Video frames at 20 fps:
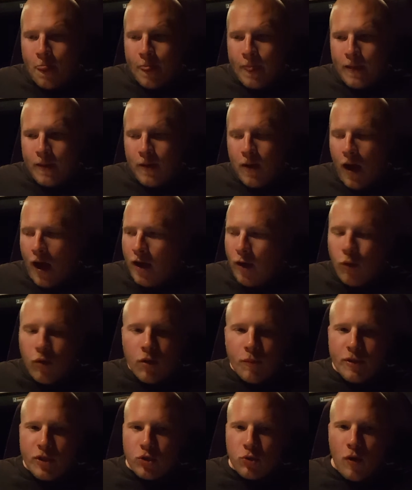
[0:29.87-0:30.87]
you know, I don't want to
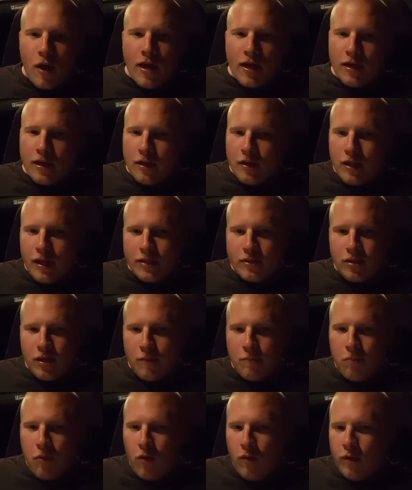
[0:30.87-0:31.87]
be training unless I'm
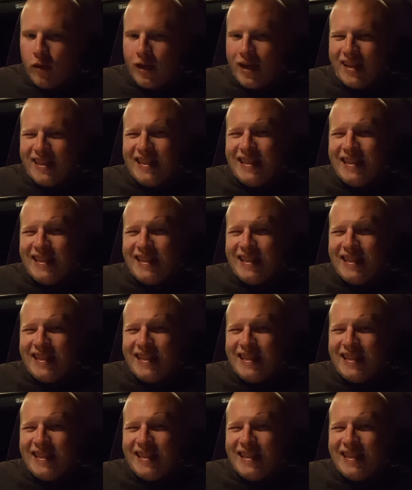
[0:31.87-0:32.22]
pulling at